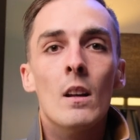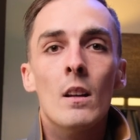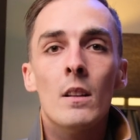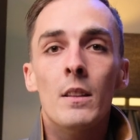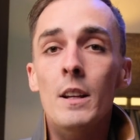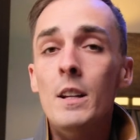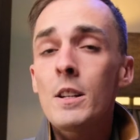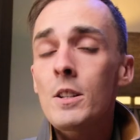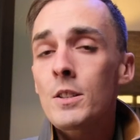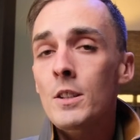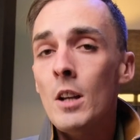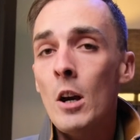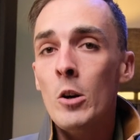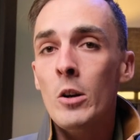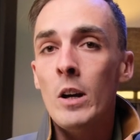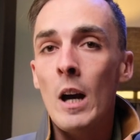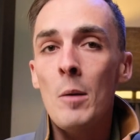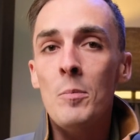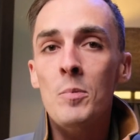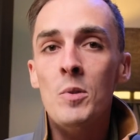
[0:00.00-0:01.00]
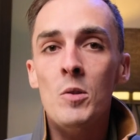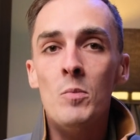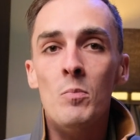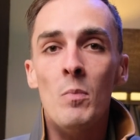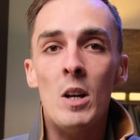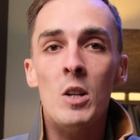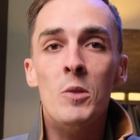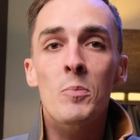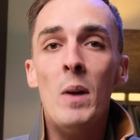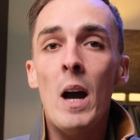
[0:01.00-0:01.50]
These toe caps
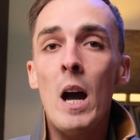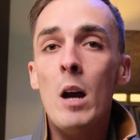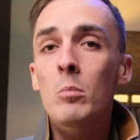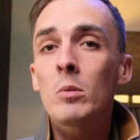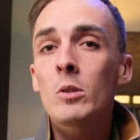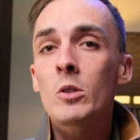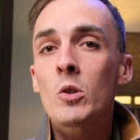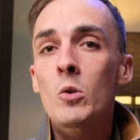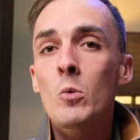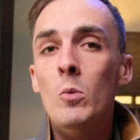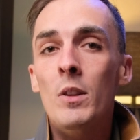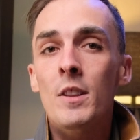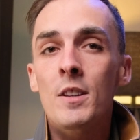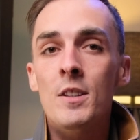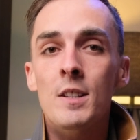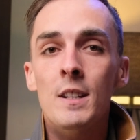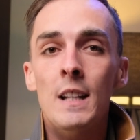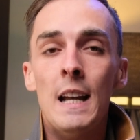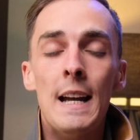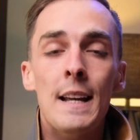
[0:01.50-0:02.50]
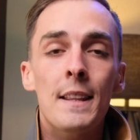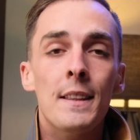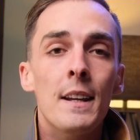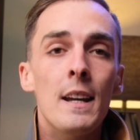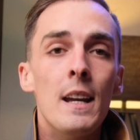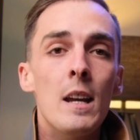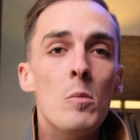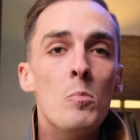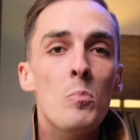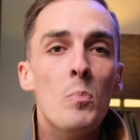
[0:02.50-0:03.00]
must be able to withstand
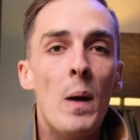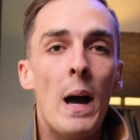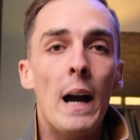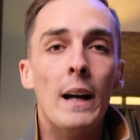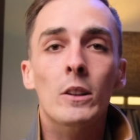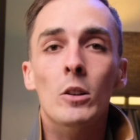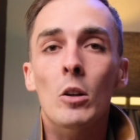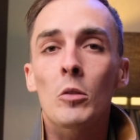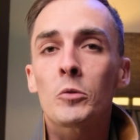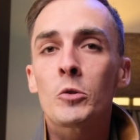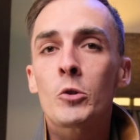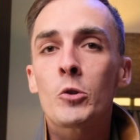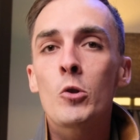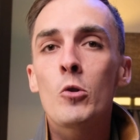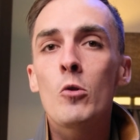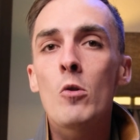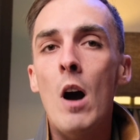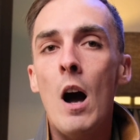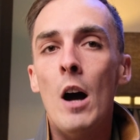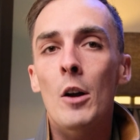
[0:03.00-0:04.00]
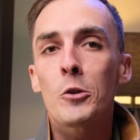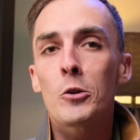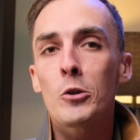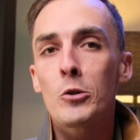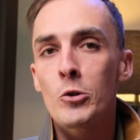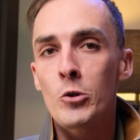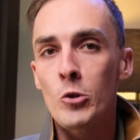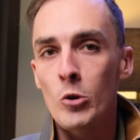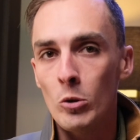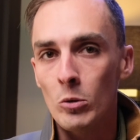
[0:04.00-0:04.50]
the impact of
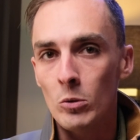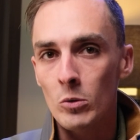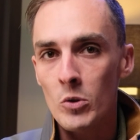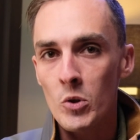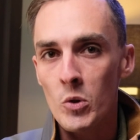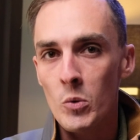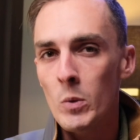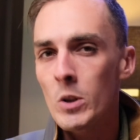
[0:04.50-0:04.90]
200 joules,